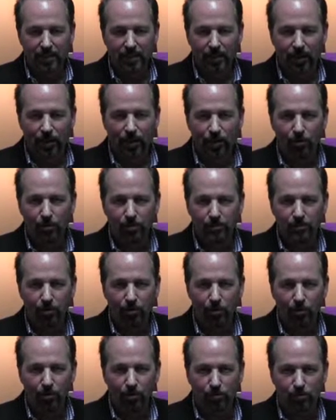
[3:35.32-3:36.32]
that O is
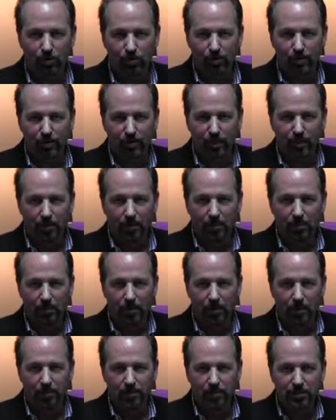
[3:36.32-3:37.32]
for Old World.
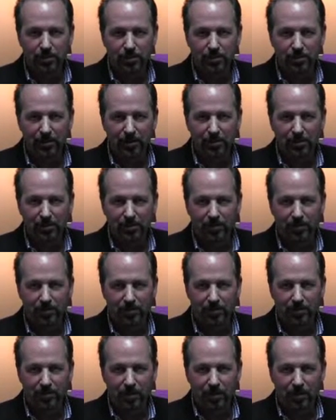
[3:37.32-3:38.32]
Most of the people
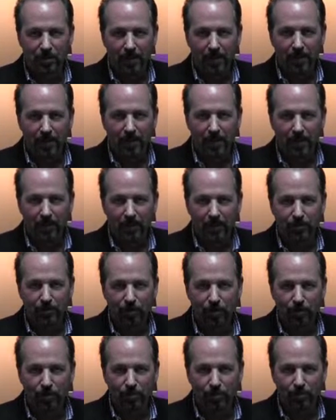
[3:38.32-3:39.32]
come from the
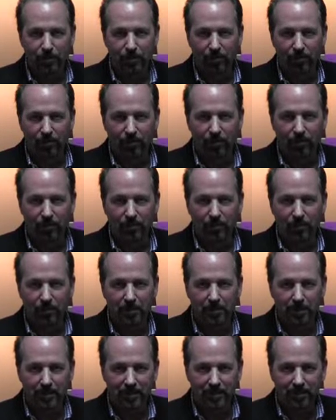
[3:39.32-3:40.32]
Old World are from the
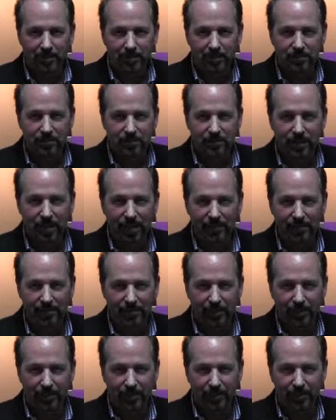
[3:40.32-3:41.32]
Middle East and
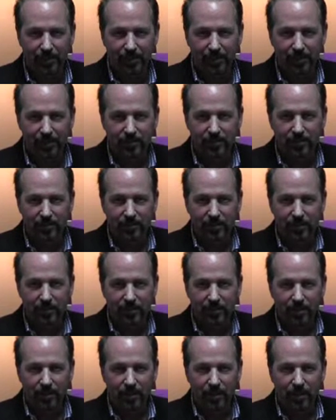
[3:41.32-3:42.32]
Africa.
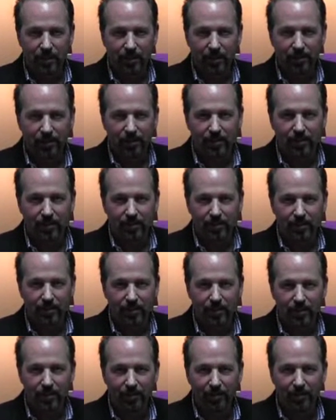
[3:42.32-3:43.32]
Now, the
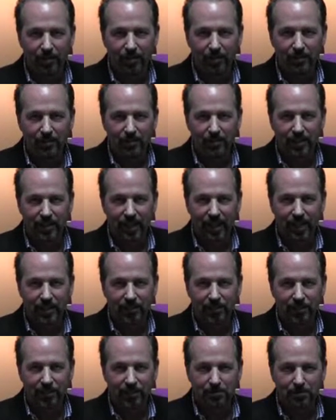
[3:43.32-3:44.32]
theory is that
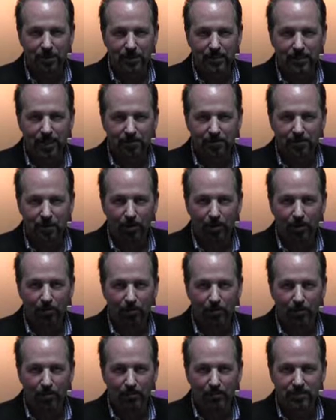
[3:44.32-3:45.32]
Adam was a blood type O
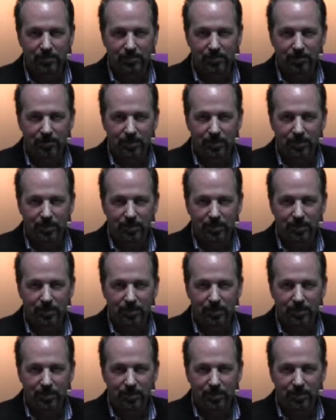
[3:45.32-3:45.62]
with a